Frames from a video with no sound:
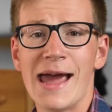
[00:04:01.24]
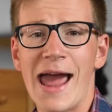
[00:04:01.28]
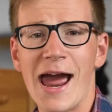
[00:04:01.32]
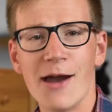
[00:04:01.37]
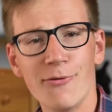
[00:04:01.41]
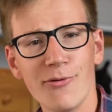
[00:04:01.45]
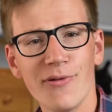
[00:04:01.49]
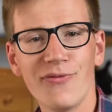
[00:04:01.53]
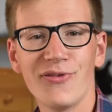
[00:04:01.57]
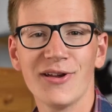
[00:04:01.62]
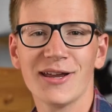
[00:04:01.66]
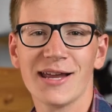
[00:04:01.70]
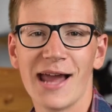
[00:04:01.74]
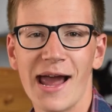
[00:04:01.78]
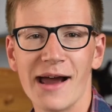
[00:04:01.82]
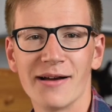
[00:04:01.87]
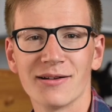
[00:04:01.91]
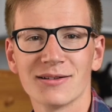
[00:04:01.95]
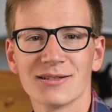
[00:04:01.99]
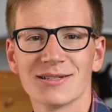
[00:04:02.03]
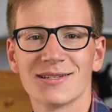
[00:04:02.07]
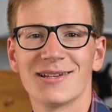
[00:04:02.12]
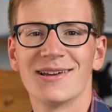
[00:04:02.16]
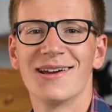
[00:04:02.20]
Everything
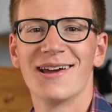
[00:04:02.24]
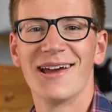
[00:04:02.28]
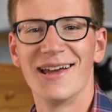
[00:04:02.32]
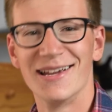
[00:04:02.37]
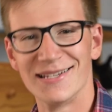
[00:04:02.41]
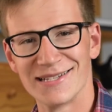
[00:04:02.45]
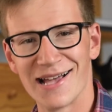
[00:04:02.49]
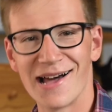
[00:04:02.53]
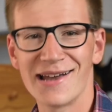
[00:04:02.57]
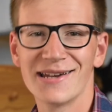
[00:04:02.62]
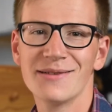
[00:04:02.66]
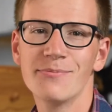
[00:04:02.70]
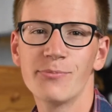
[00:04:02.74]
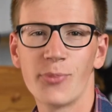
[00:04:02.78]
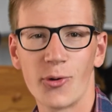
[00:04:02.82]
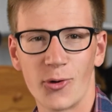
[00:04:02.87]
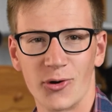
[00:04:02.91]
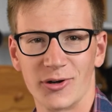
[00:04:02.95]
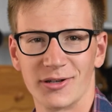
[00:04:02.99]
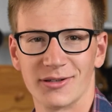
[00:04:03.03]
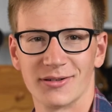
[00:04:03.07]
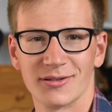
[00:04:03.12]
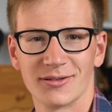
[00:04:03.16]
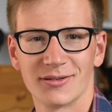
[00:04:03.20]
else is
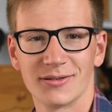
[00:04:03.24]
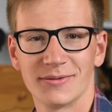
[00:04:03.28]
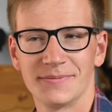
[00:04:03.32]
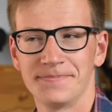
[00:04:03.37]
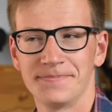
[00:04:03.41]
unimportant.